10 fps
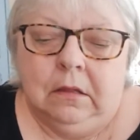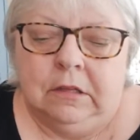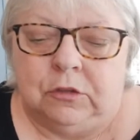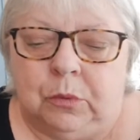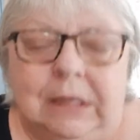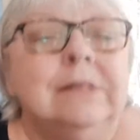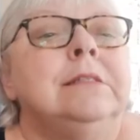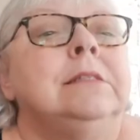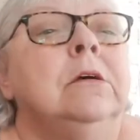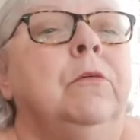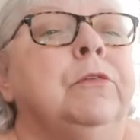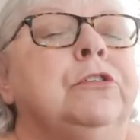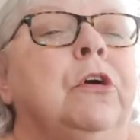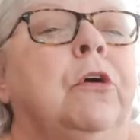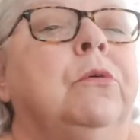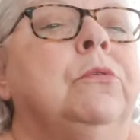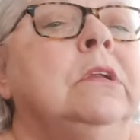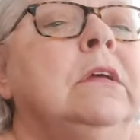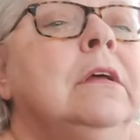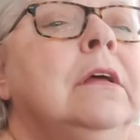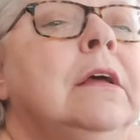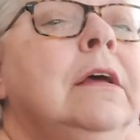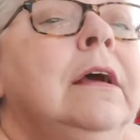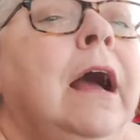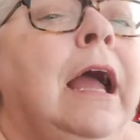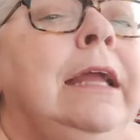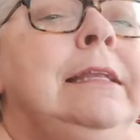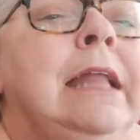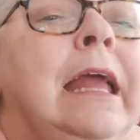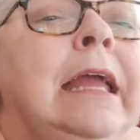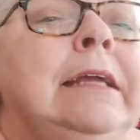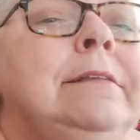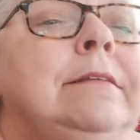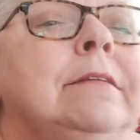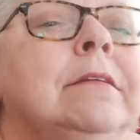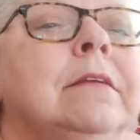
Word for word: This one is Silvertone. Hi, Nate.